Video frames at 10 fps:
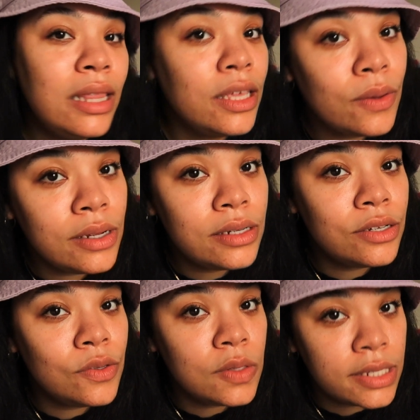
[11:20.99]
that you need to
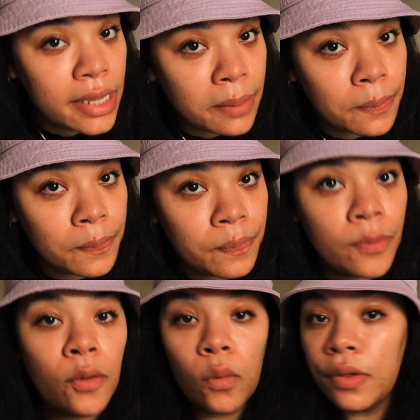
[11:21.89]
do the same
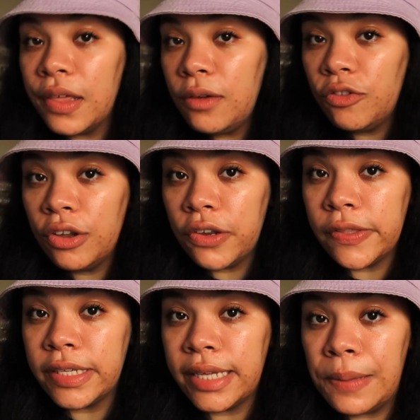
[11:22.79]
or that you should do
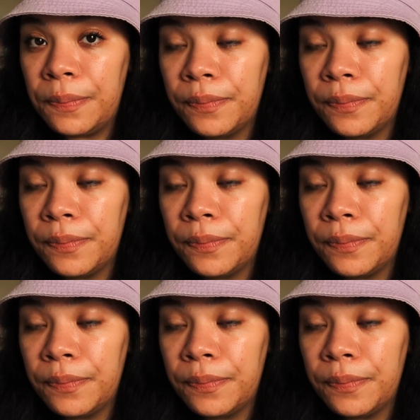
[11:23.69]
the same.